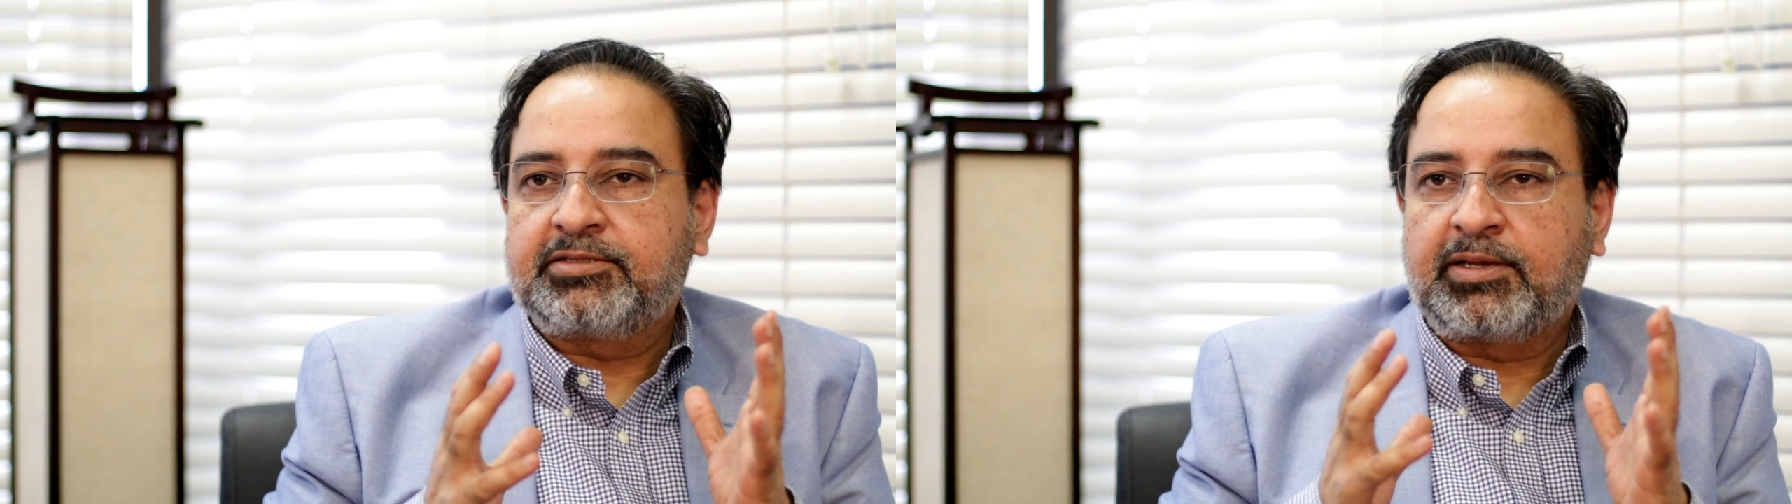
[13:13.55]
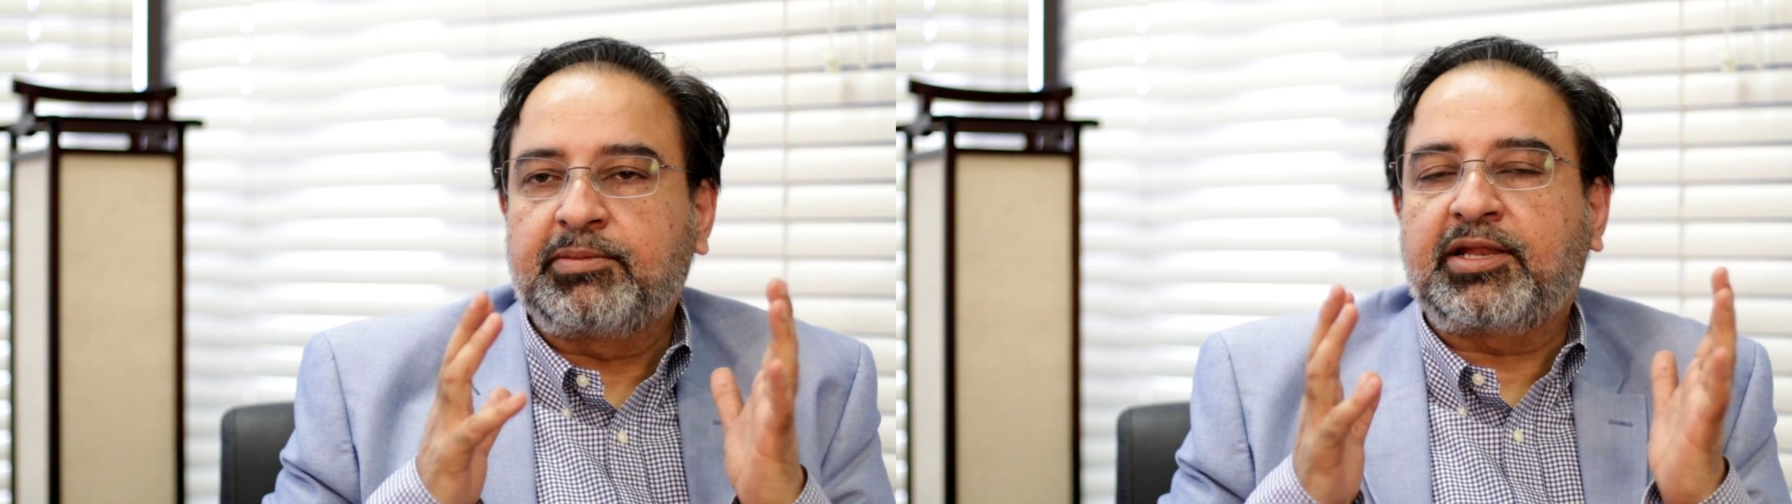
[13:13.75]

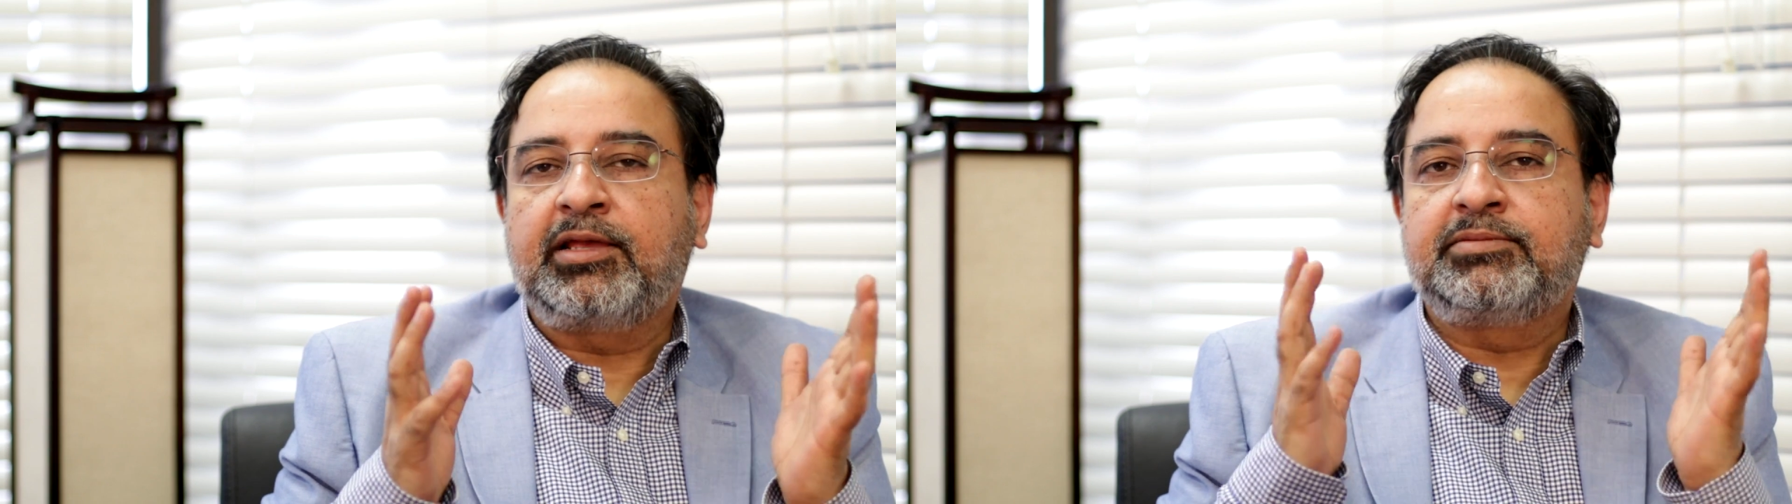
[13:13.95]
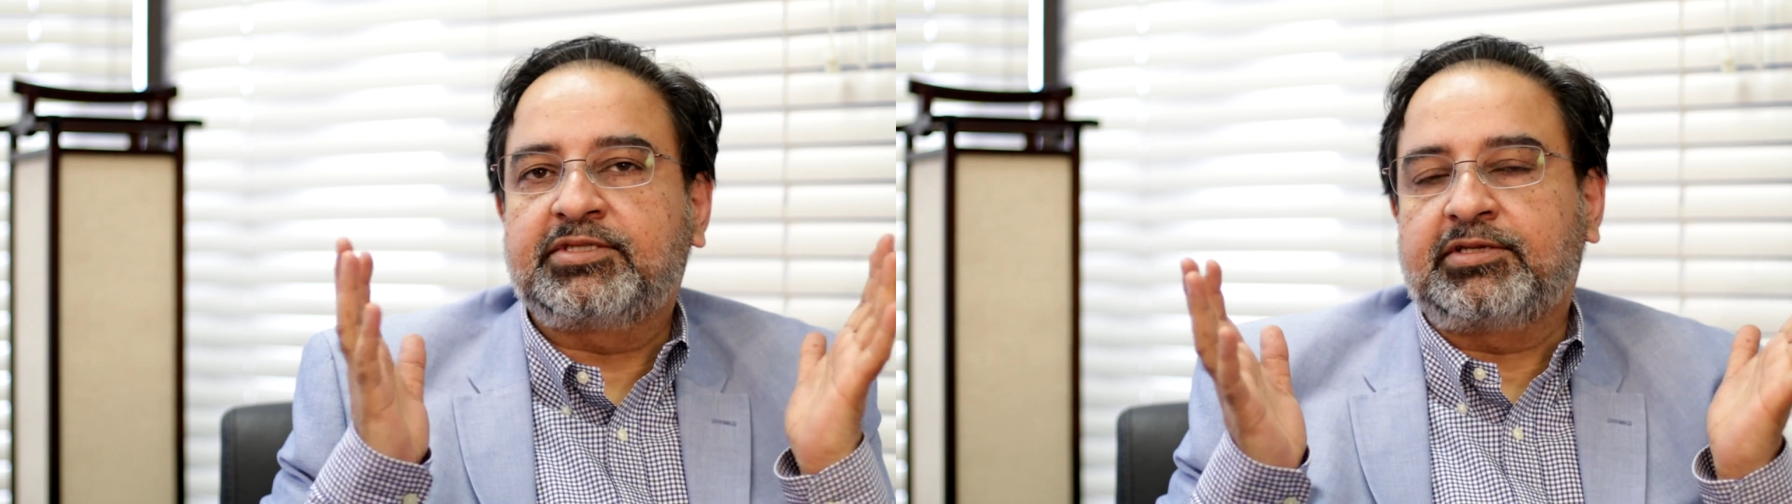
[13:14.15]

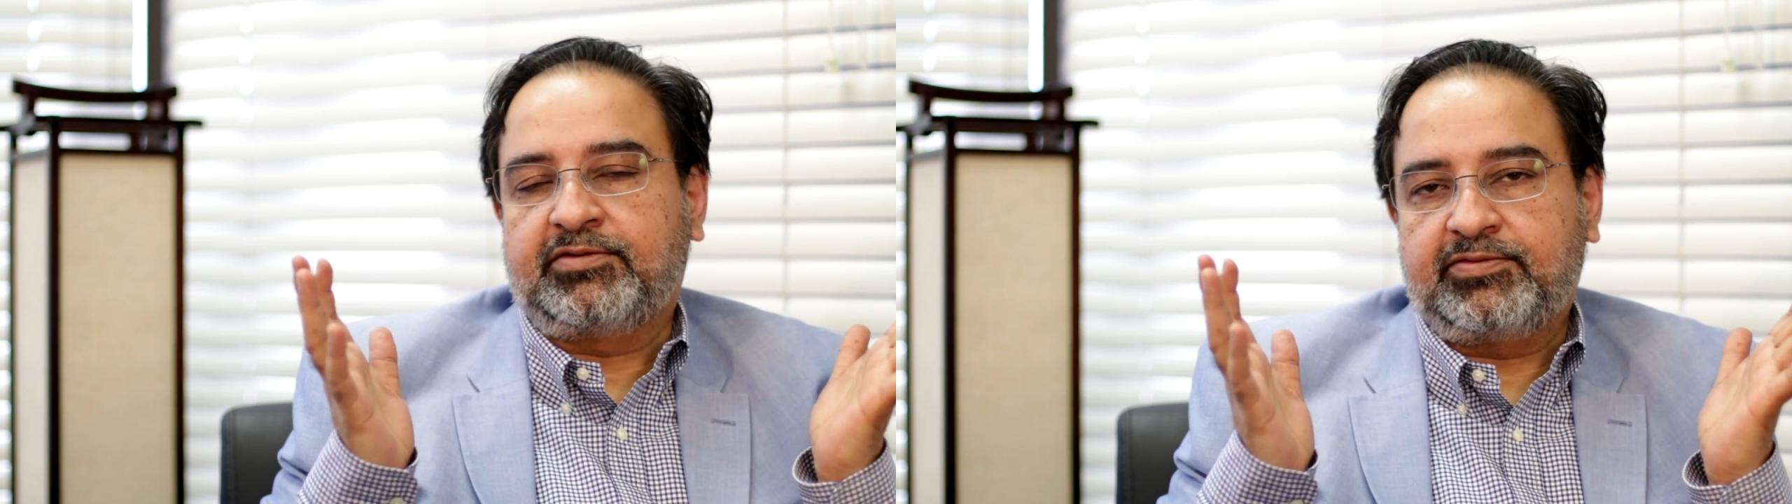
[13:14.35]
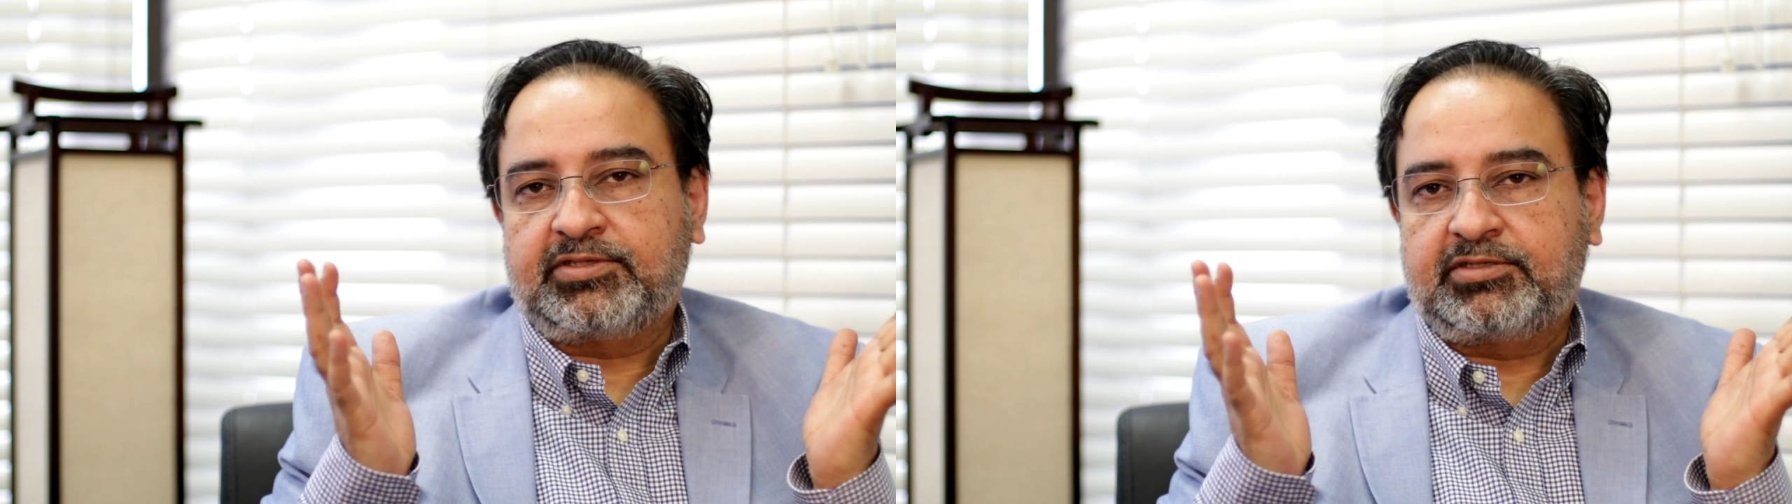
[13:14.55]
sometimes surface.